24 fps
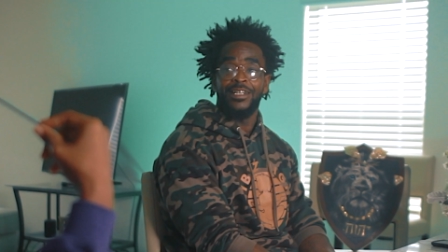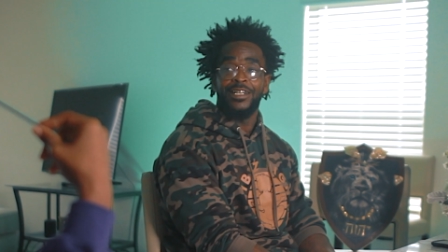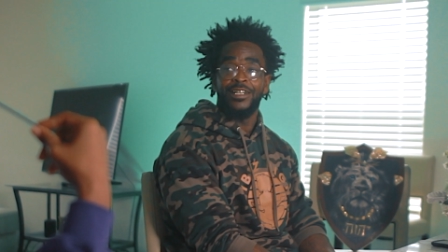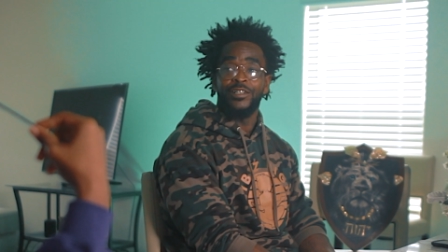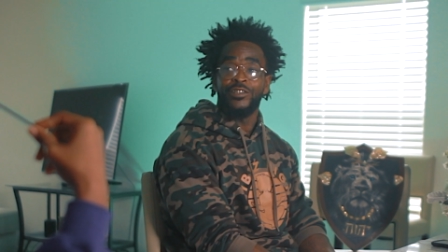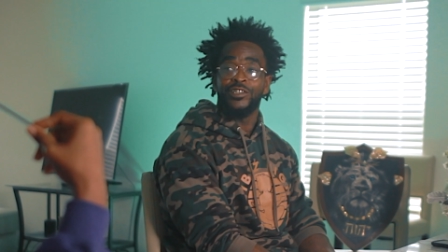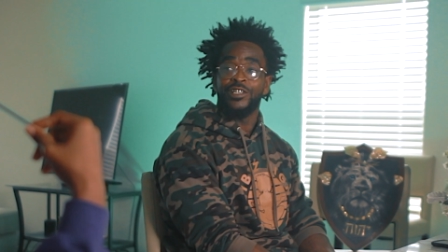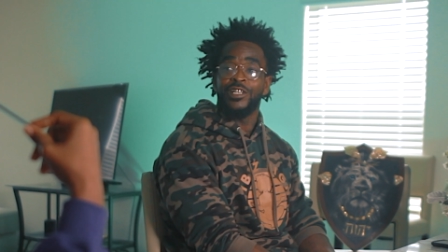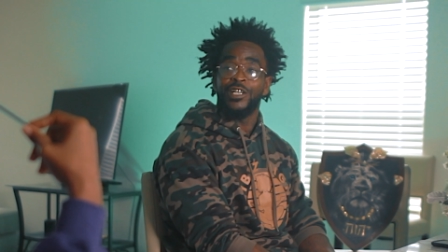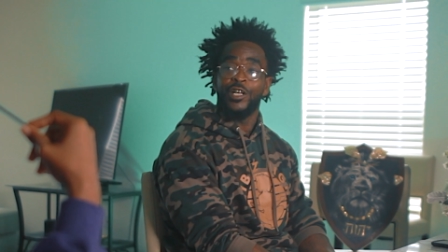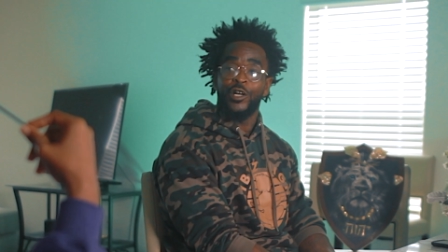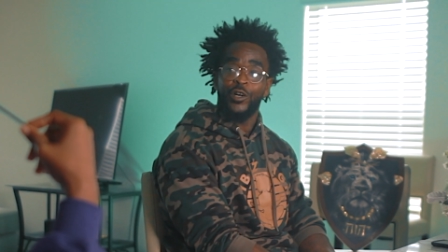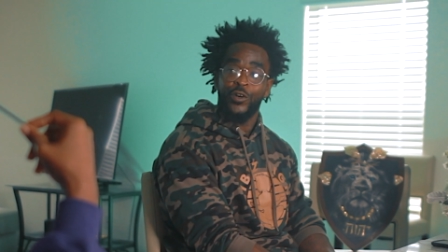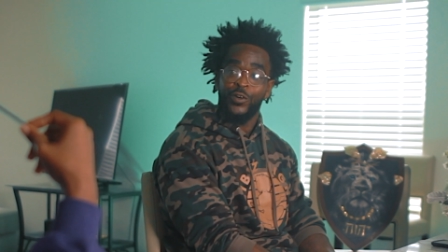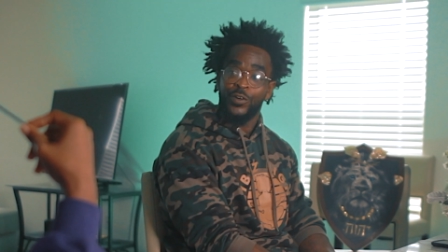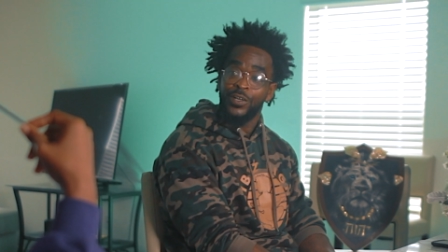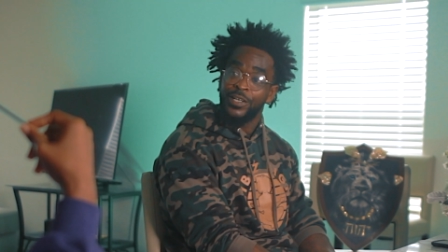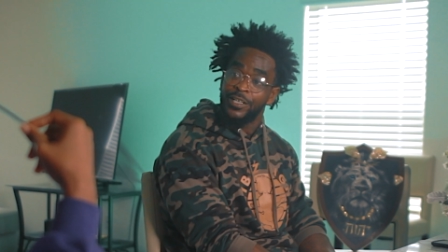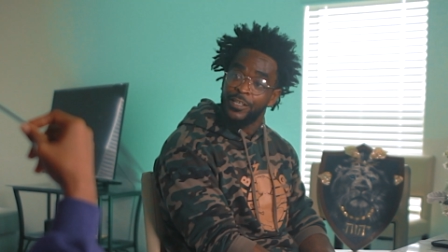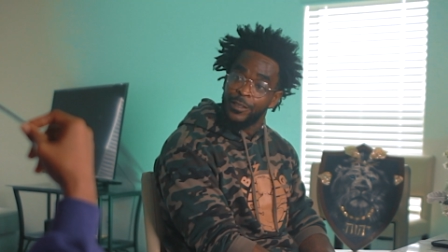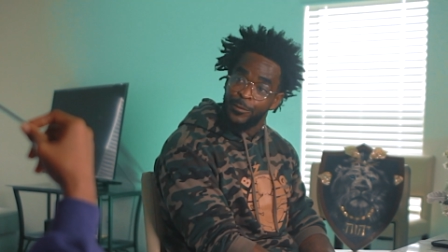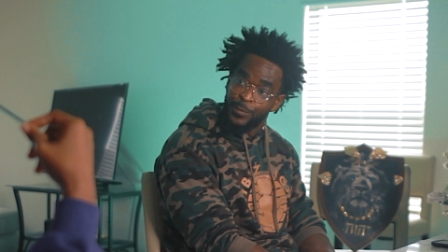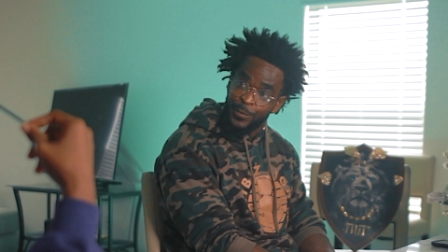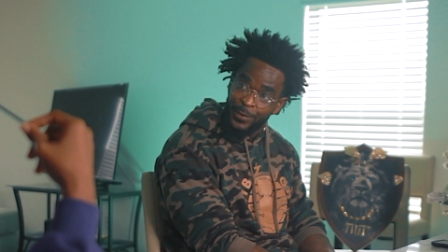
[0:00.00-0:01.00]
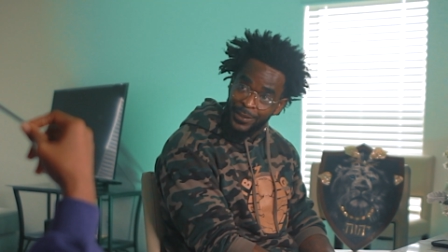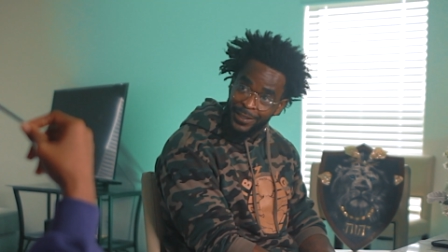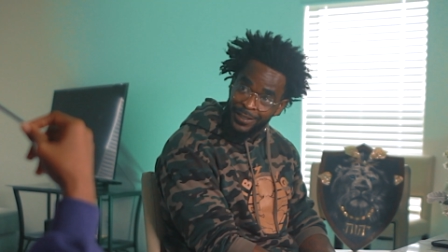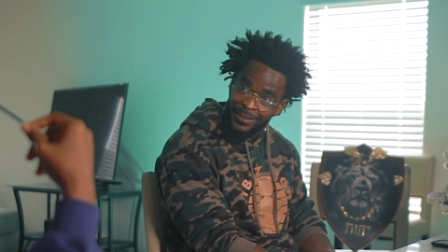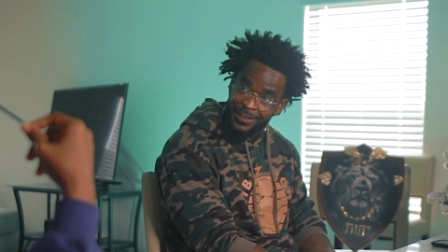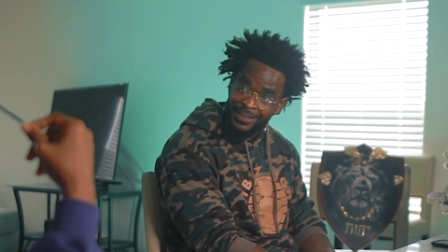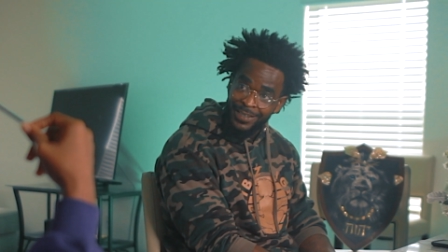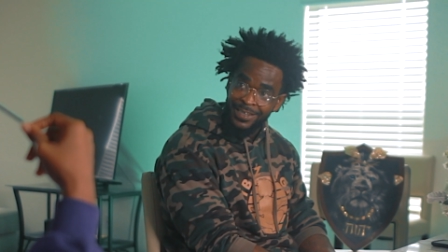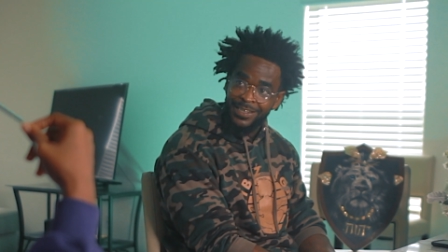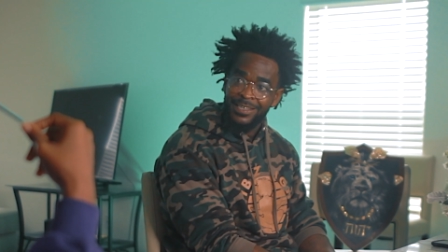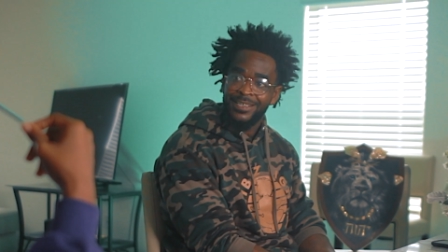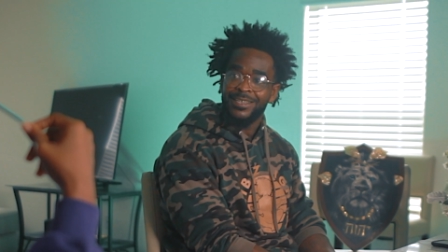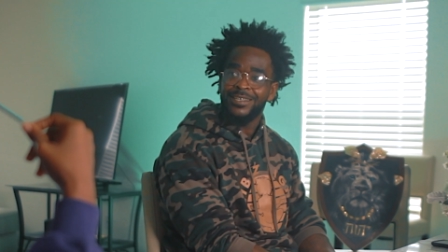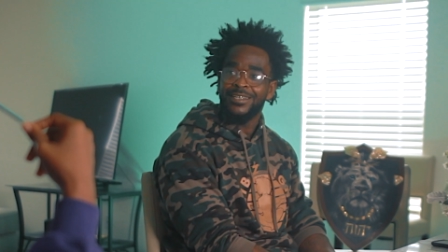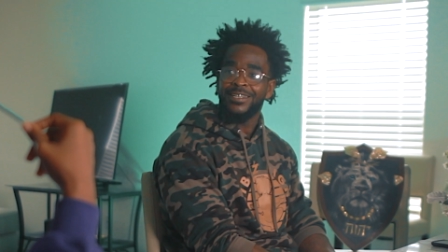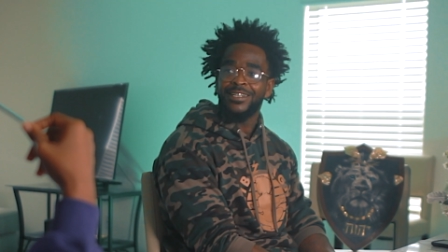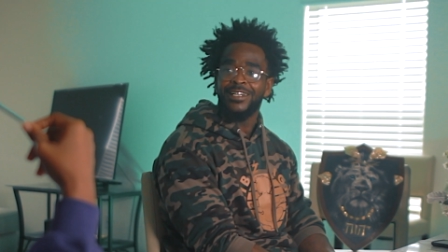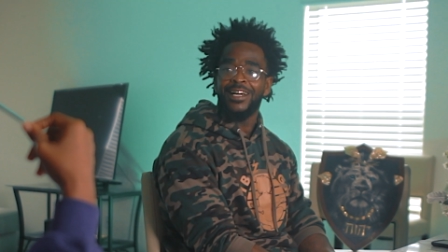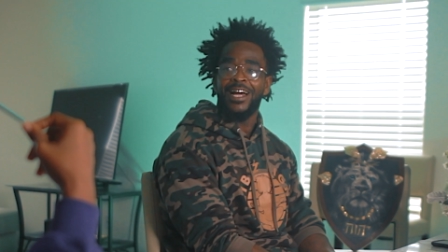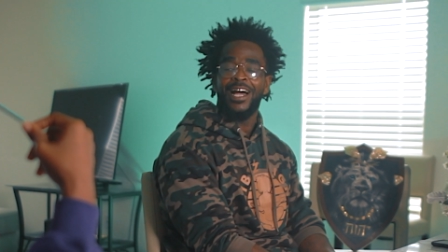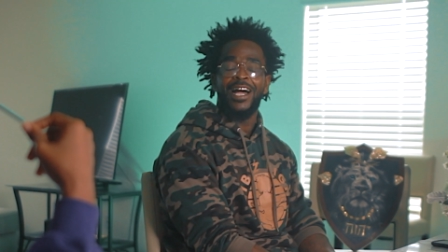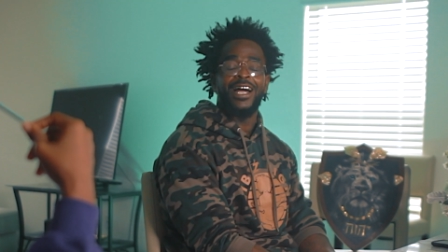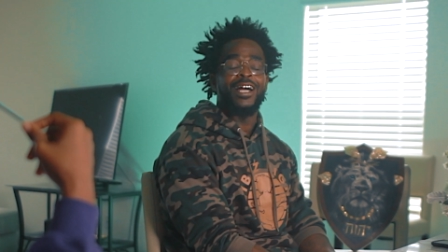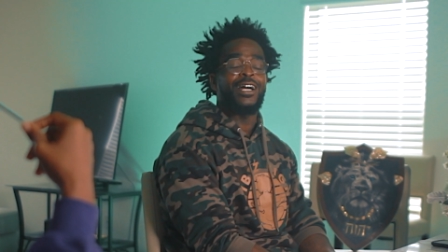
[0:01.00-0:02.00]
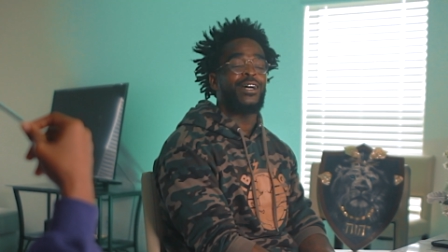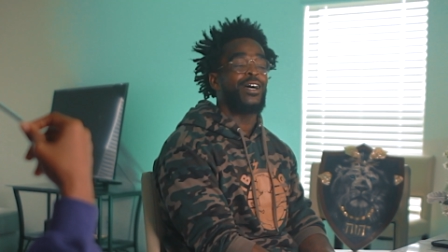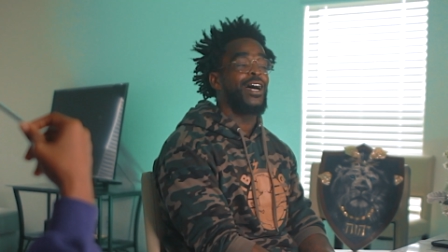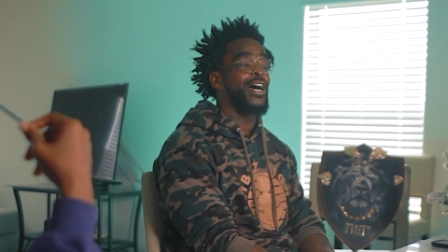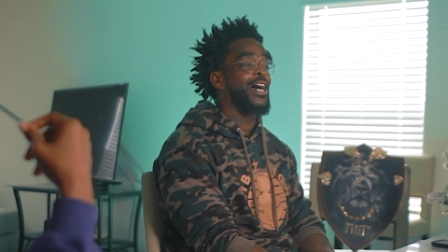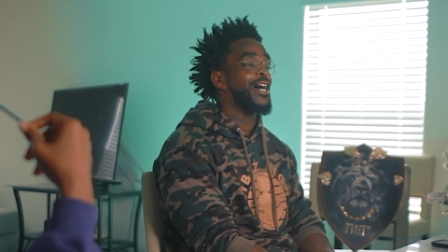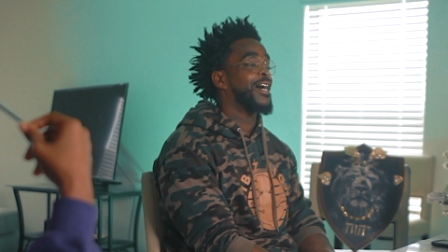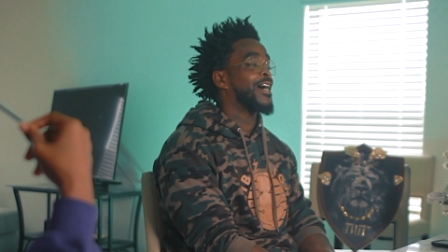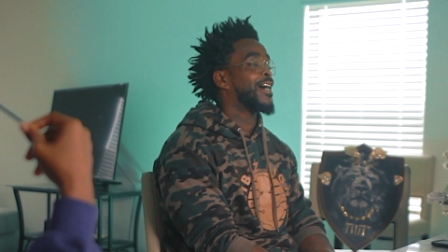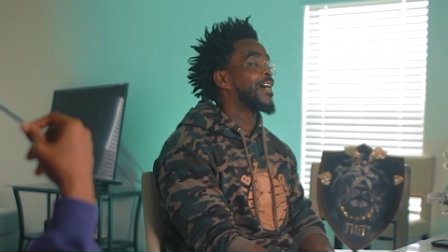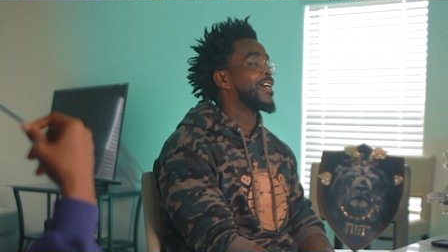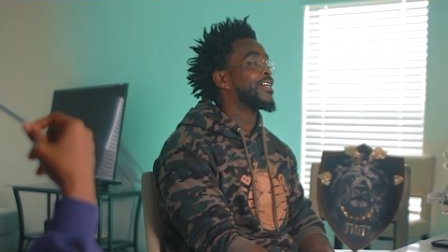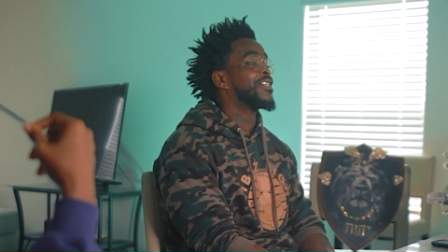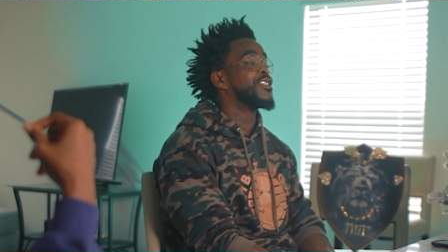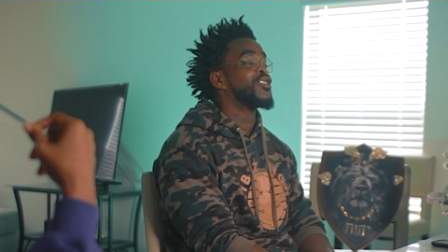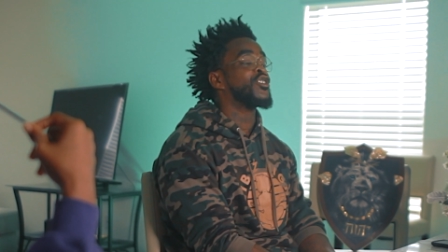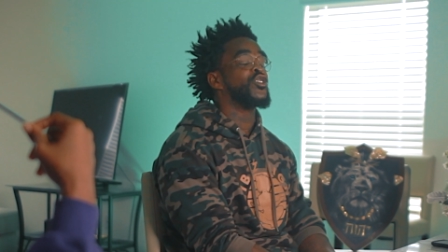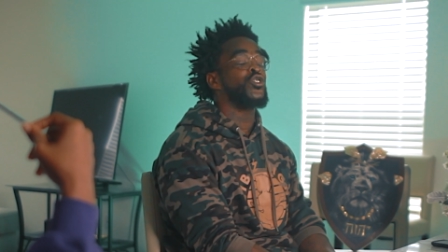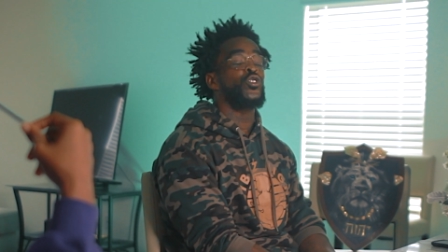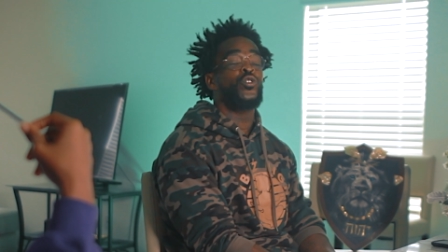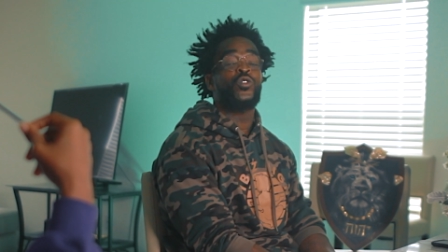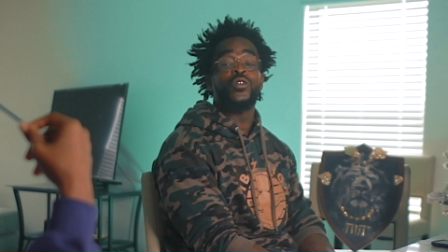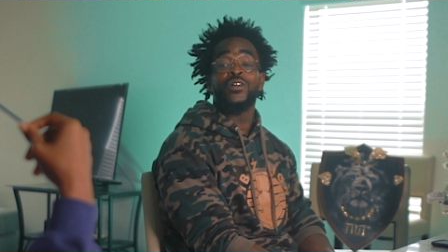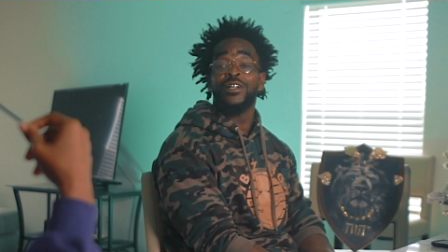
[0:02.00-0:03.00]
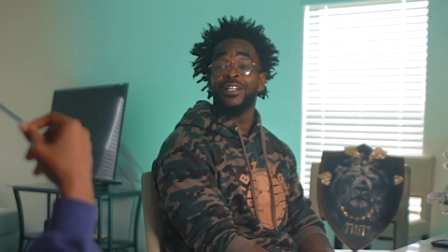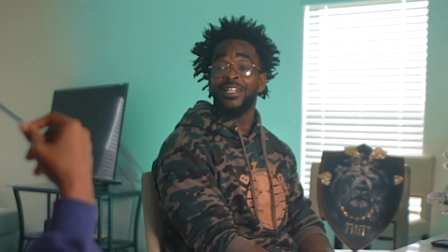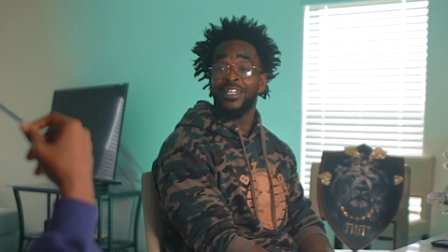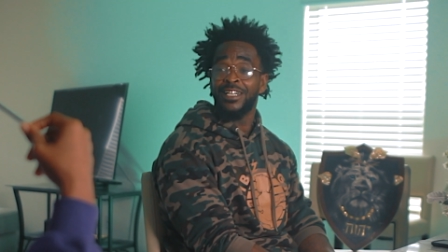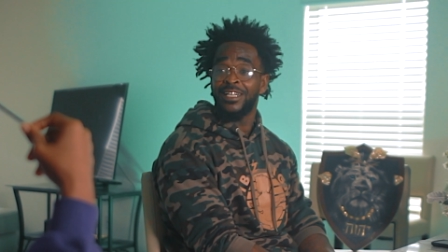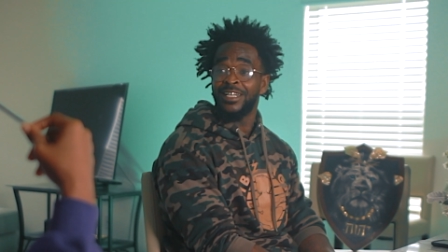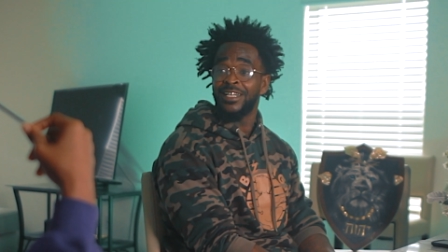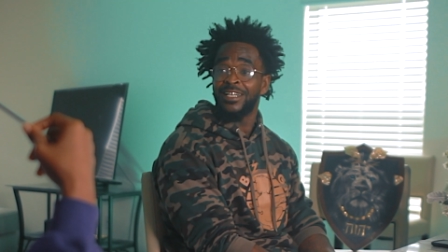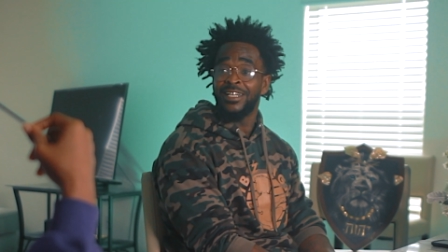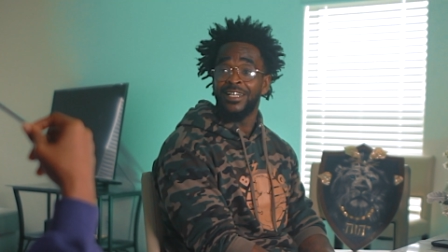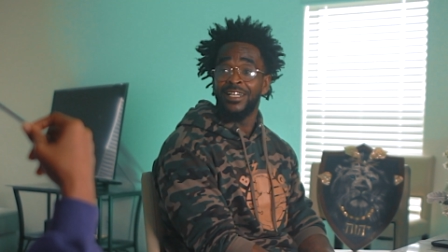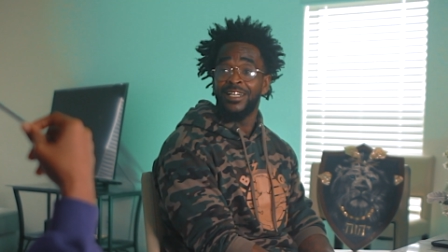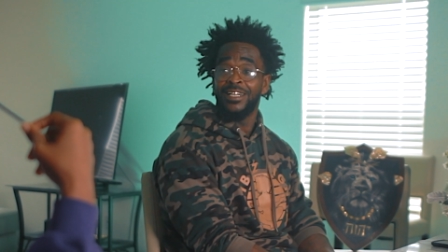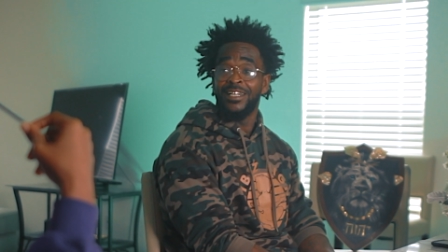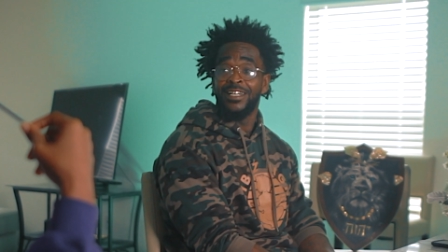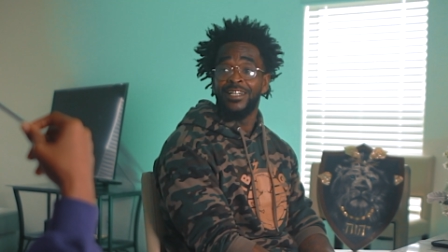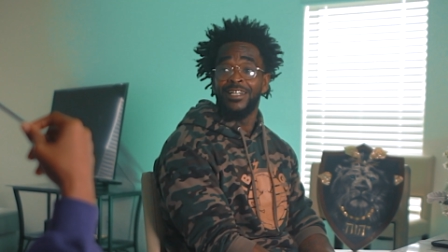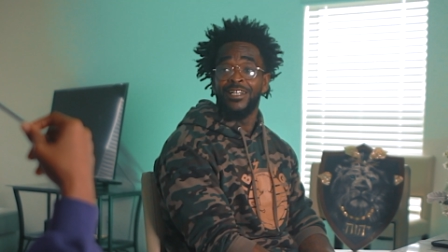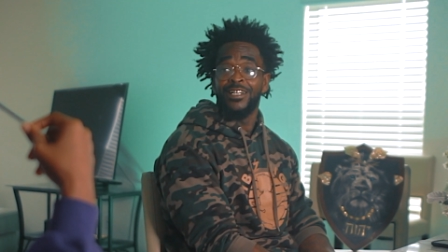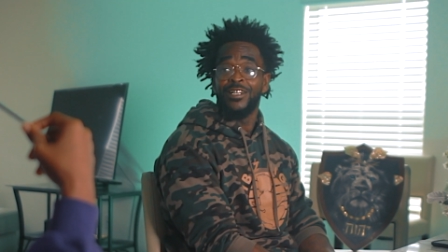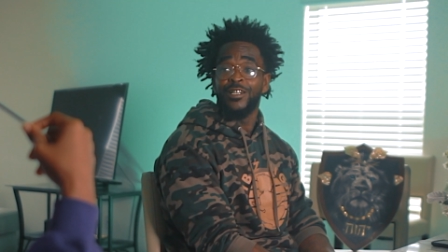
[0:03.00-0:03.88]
it was a learning experience. I, I I enjoy it. Yeah.